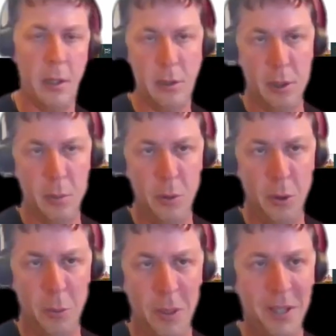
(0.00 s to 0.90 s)
So you wouldn't
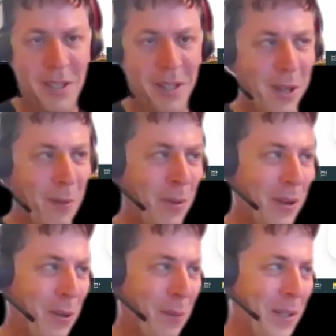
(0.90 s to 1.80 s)

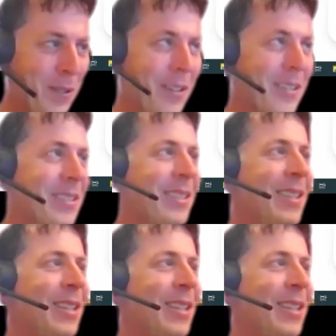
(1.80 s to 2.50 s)
normally do this.